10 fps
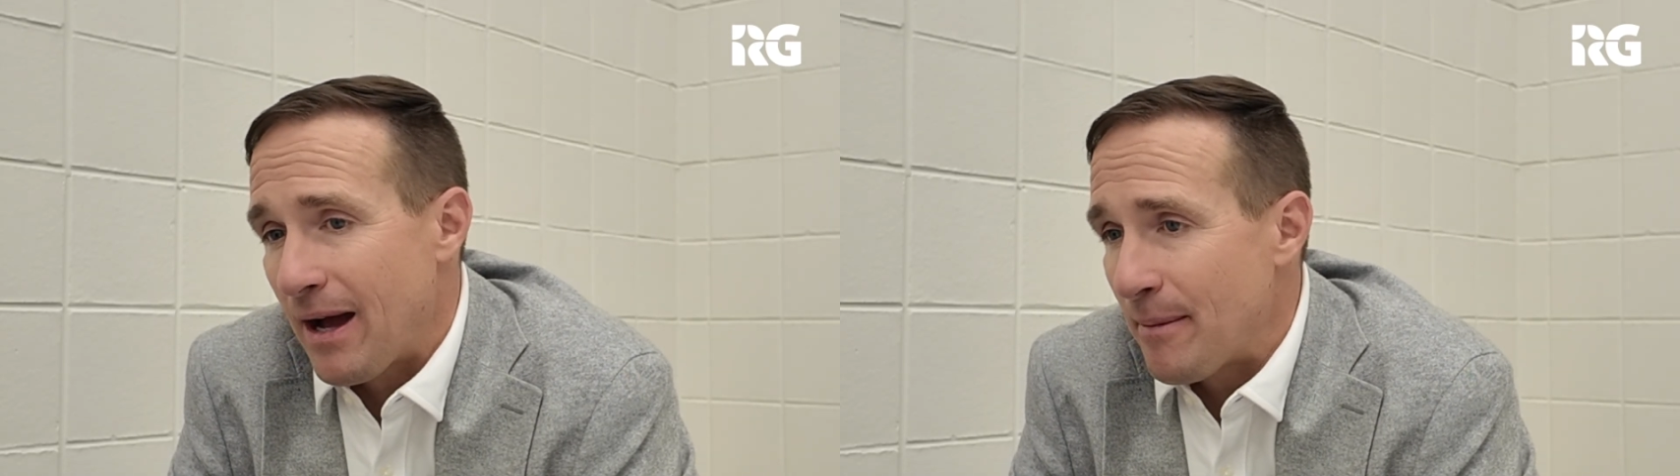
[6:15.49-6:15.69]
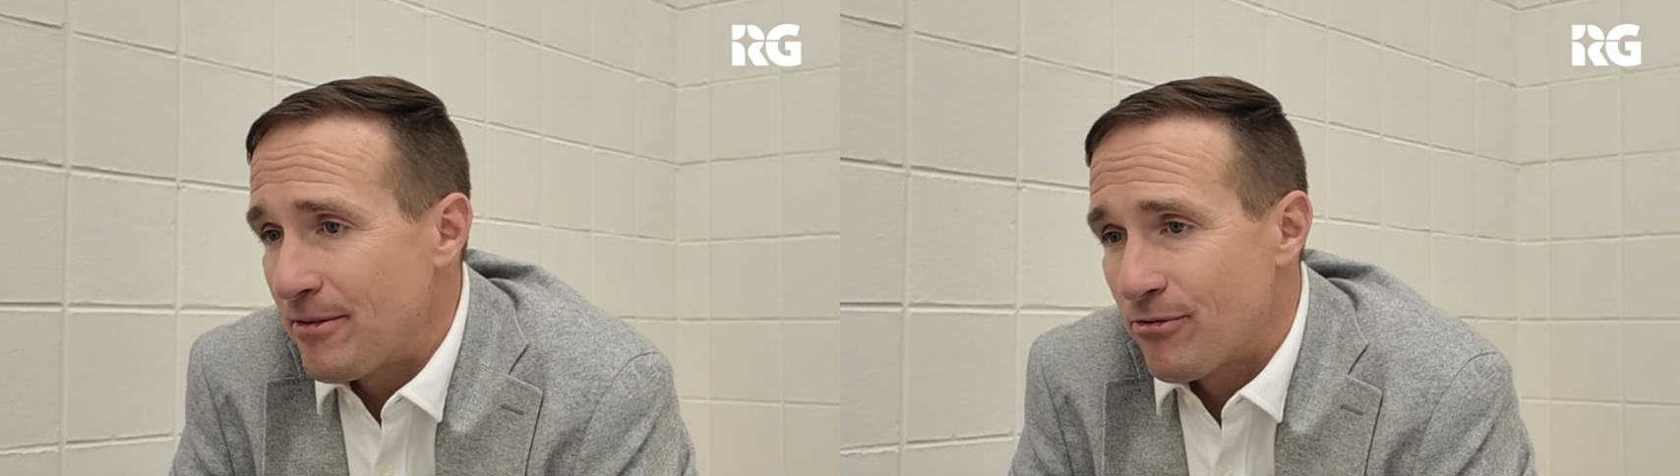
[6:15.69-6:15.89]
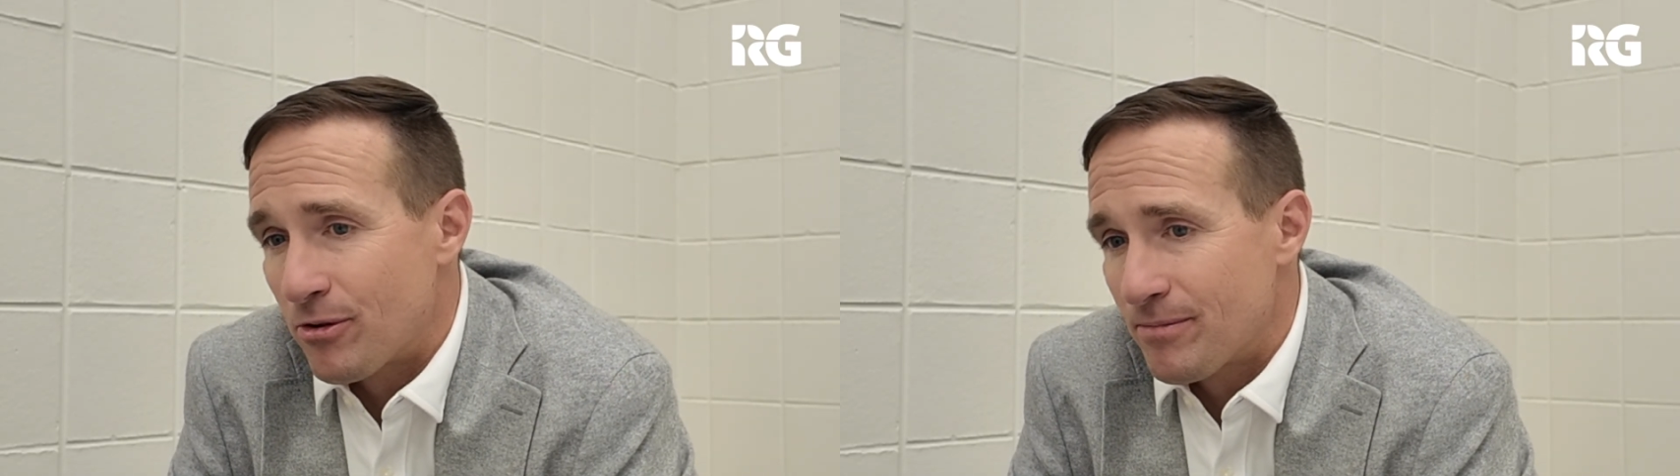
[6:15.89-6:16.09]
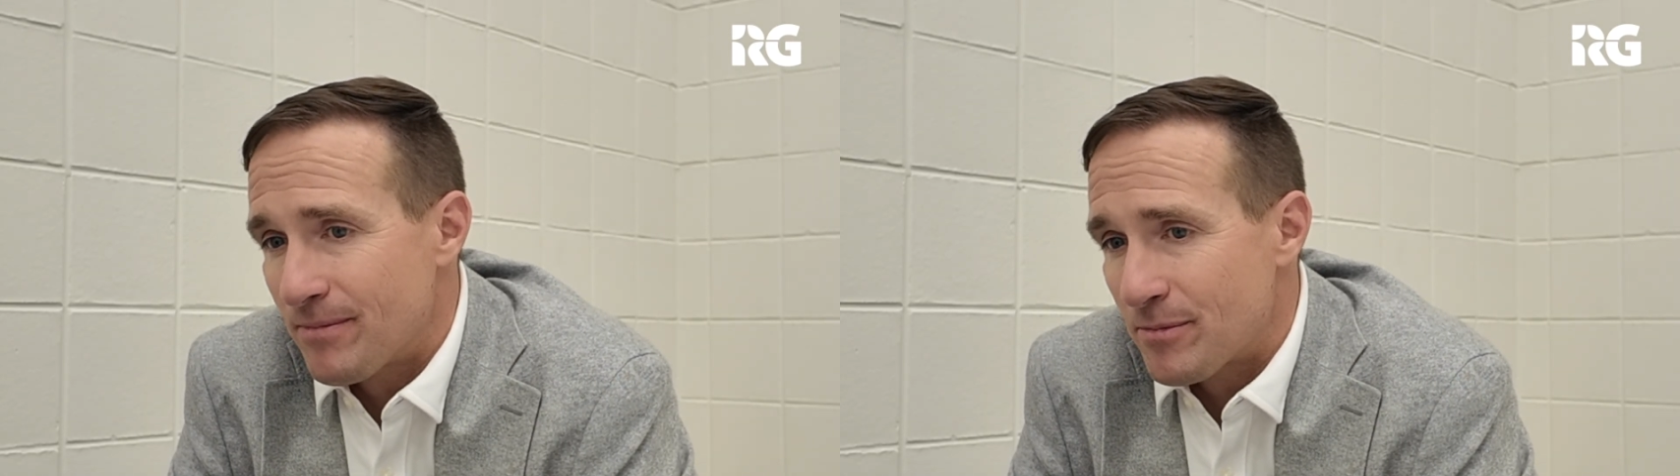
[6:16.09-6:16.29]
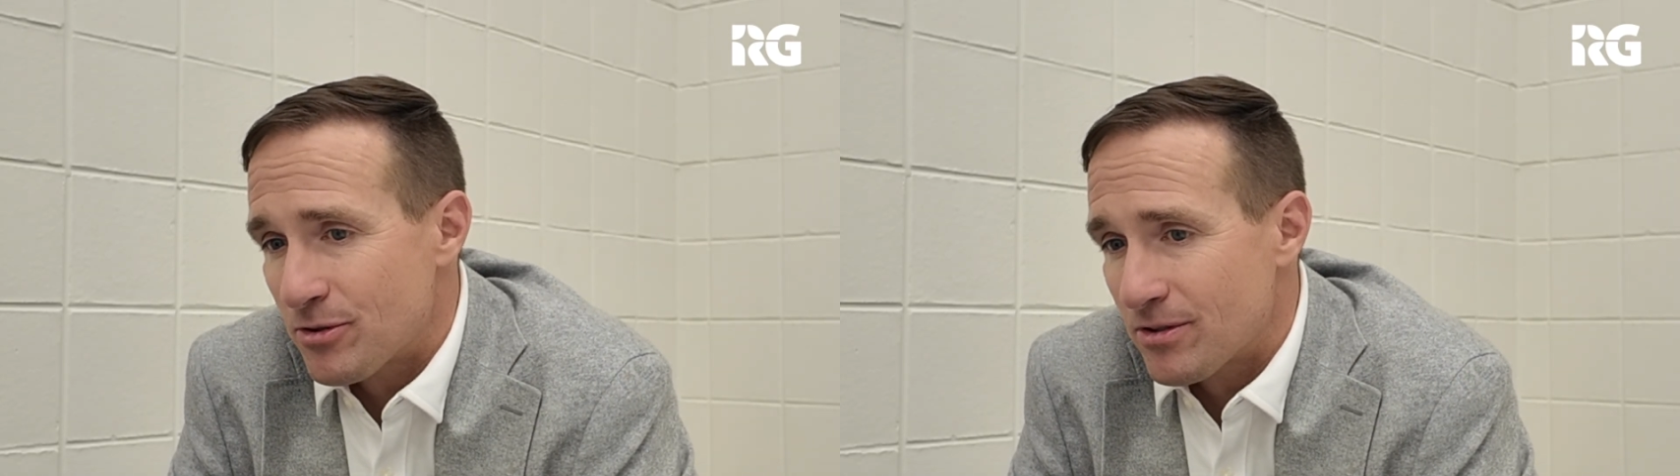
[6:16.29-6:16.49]
happy for him.
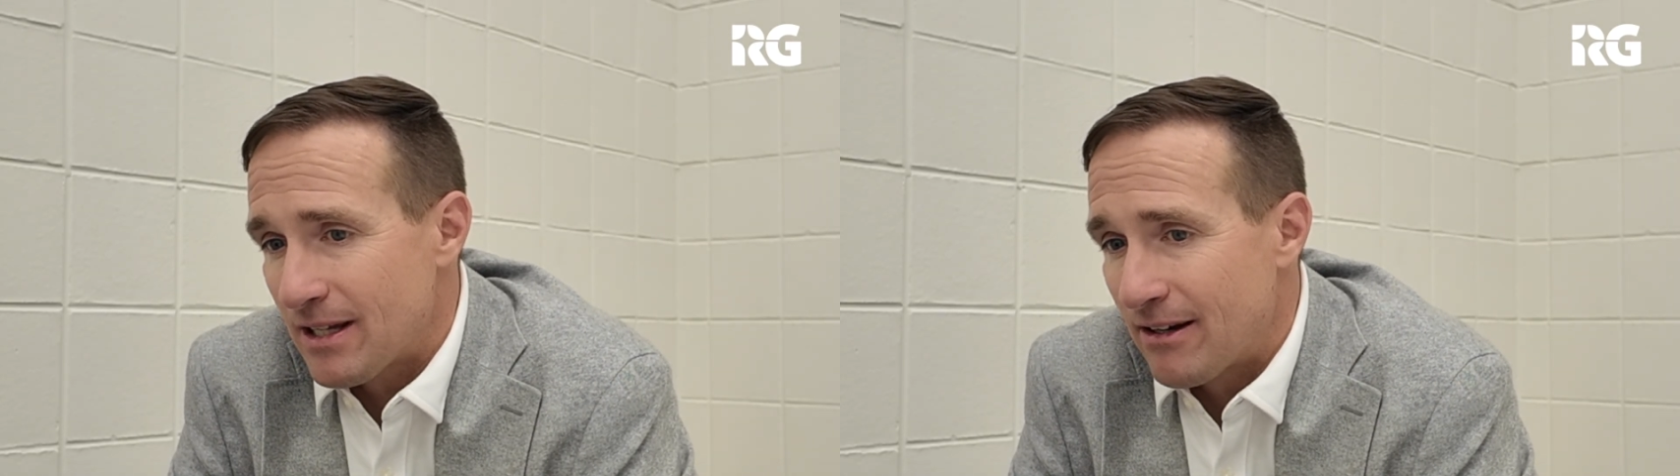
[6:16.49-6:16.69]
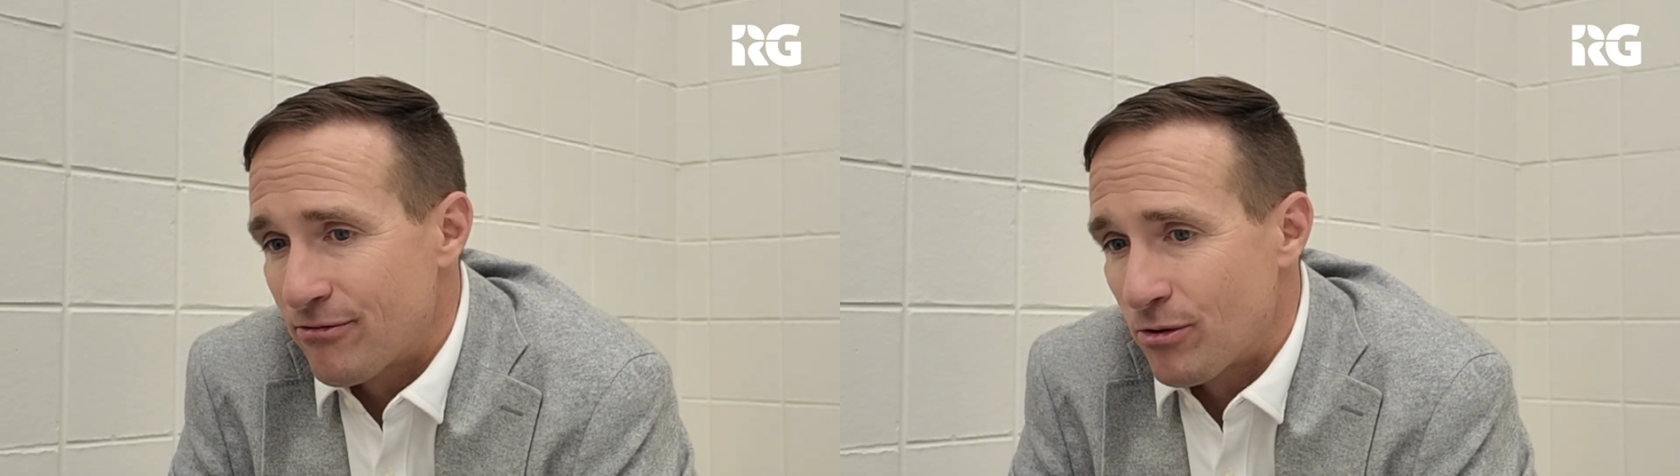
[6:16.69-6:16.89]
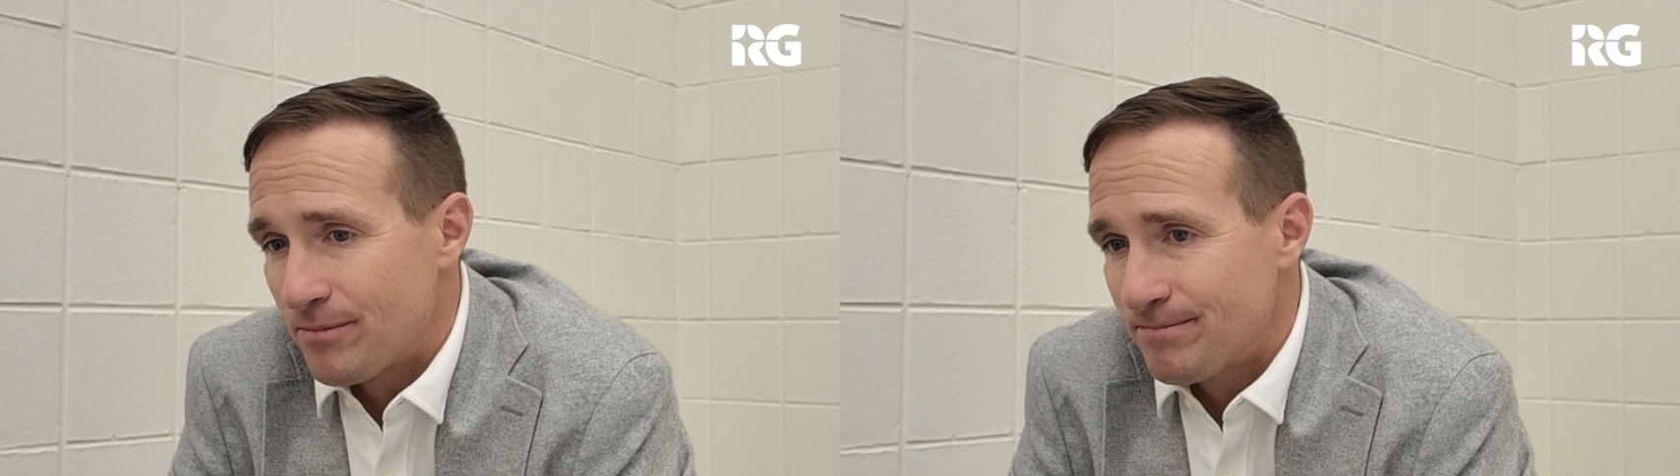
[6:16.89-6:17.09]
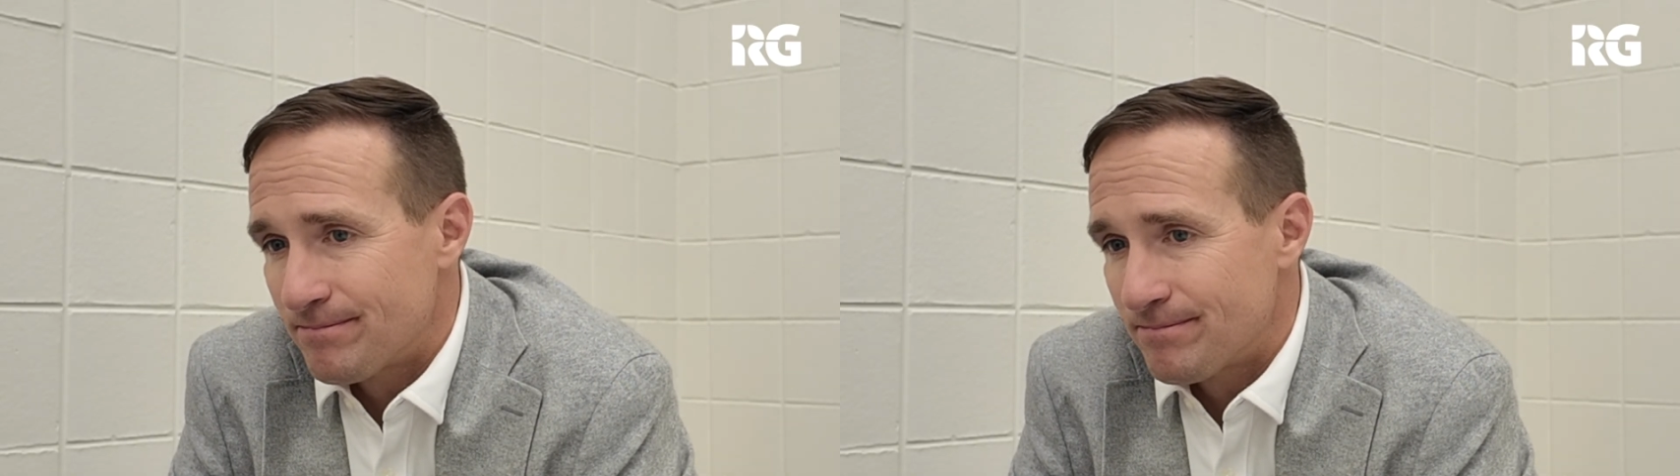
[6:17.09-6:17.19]
I'm so excited for him.